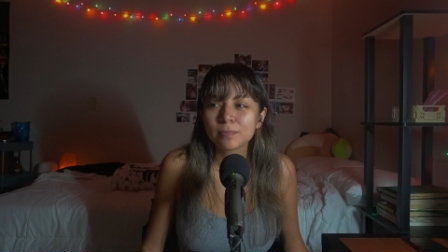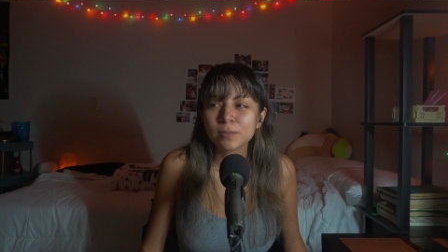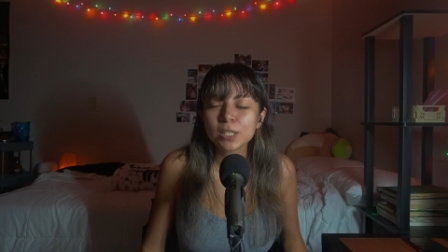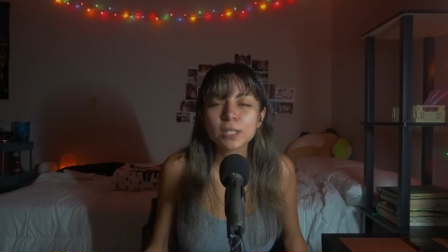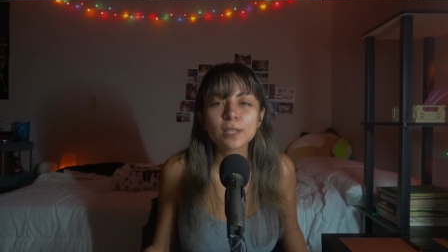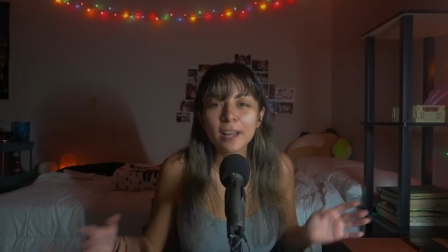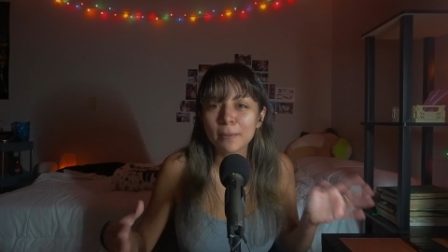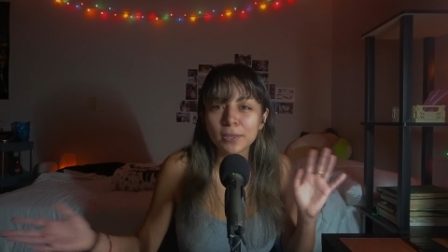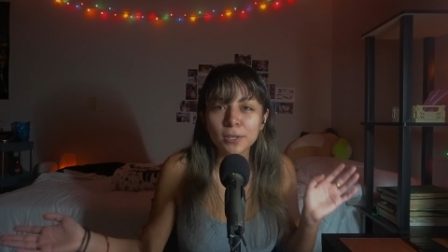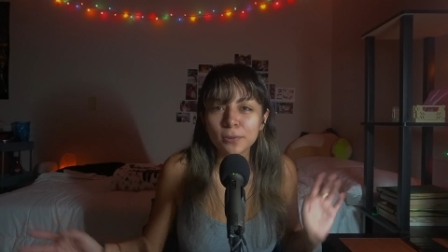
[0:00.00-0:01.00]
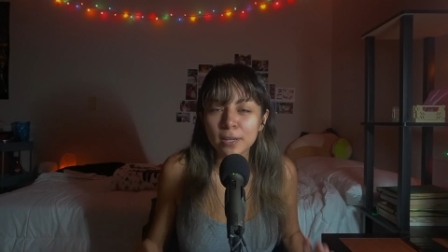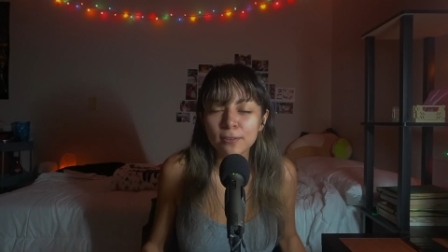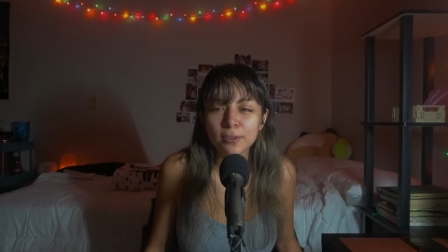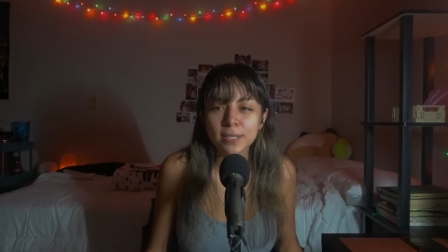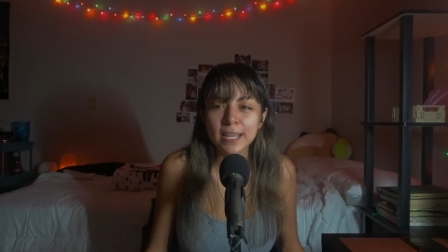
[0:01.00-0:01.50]
Just to talk about the new
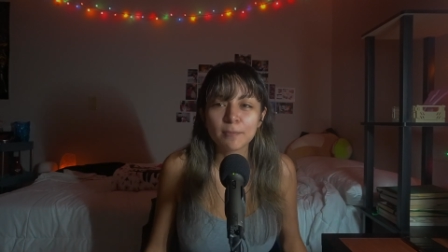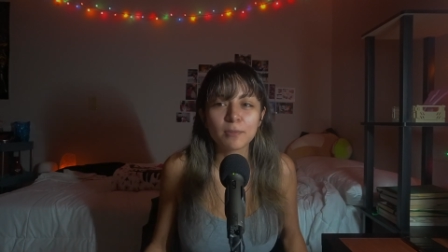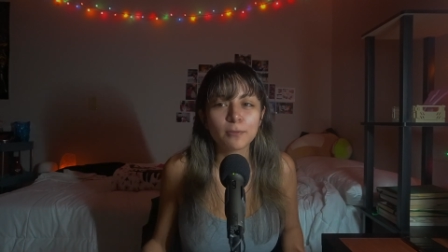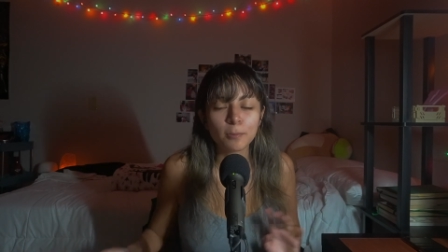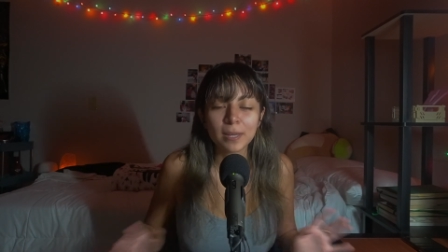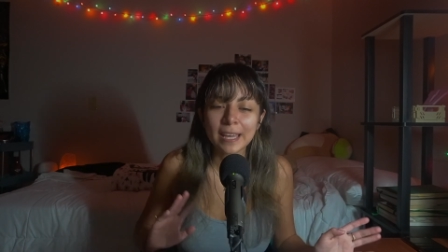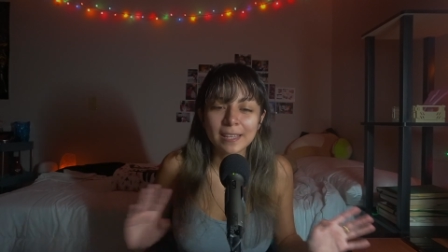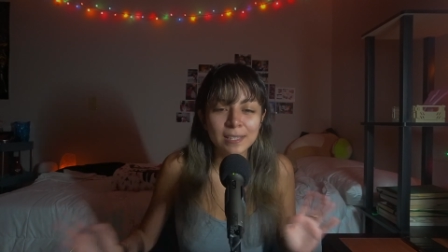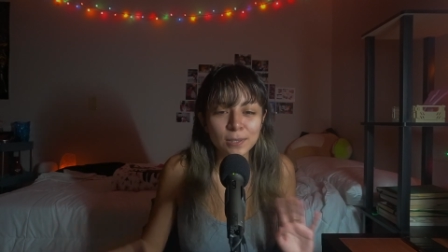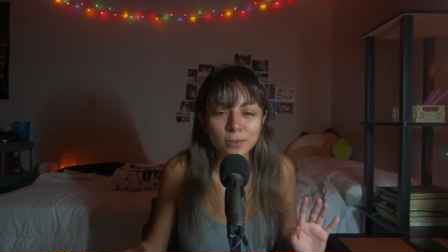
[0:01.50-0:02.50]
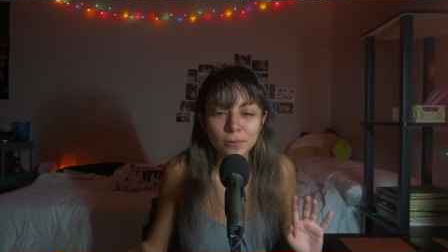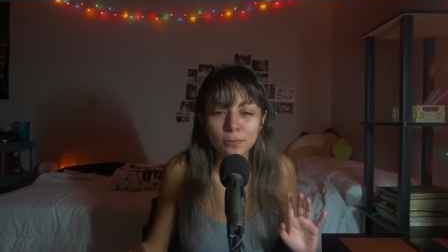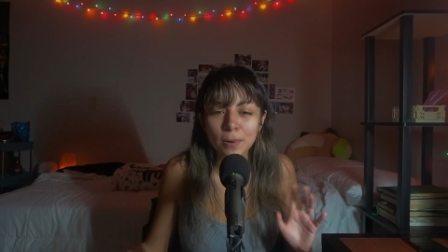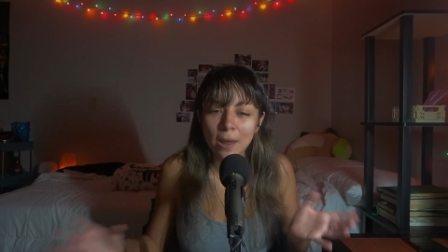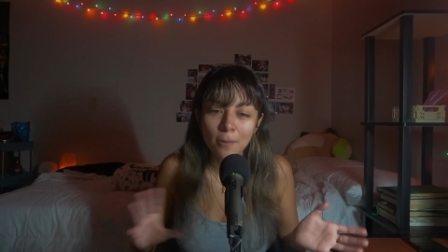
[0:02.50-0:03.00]
year for a second before we get into
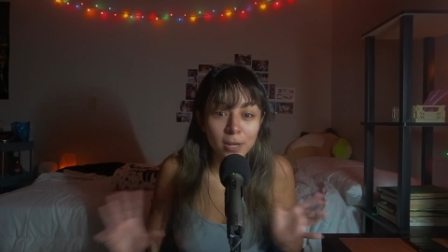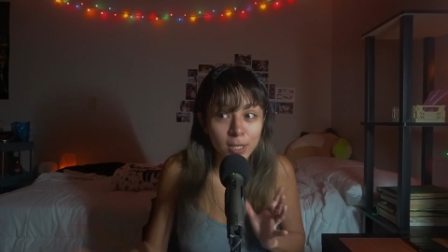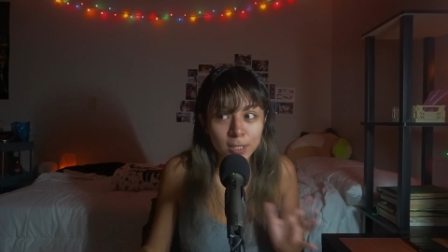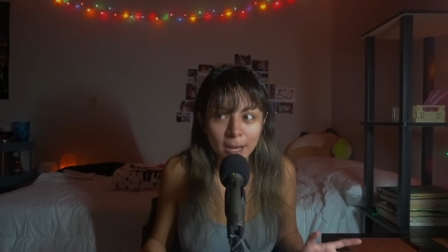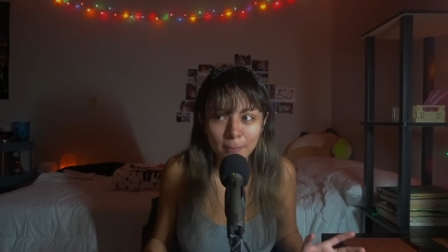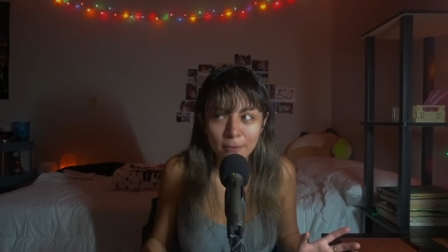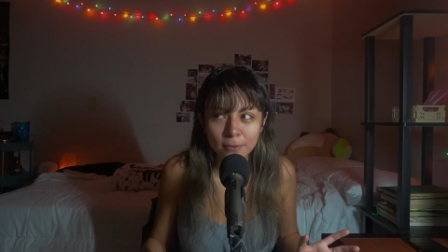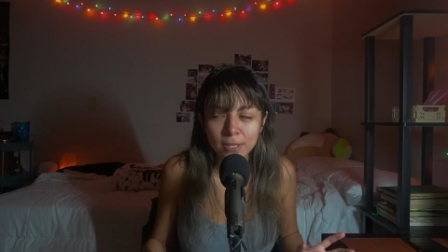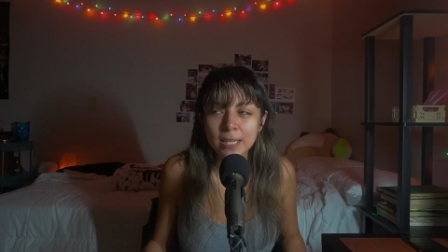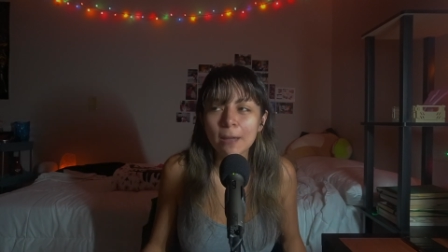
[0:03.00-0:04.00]
what I wanted to talk about for this